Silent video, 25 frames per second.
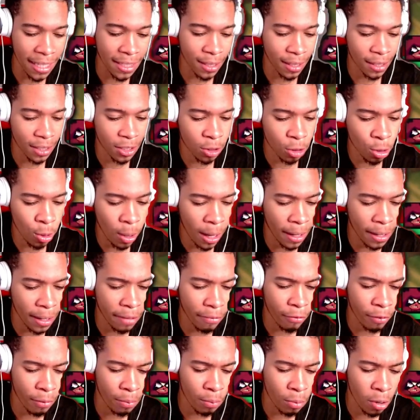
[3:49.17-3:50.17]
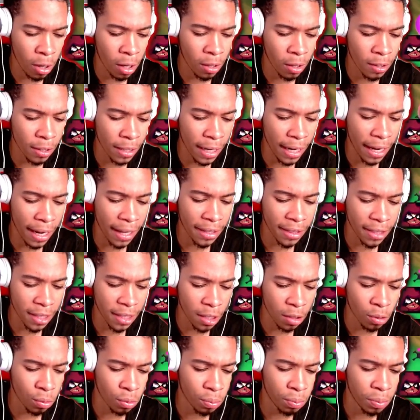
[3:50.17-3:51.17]
let's try a different brawler that I
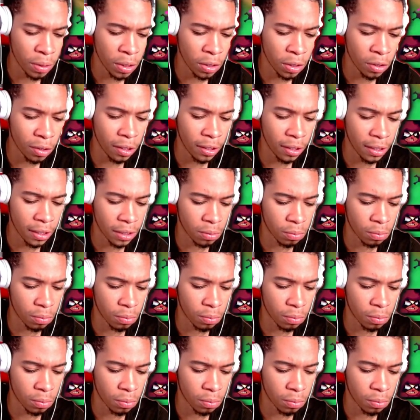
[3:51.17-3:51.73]
think would be good in this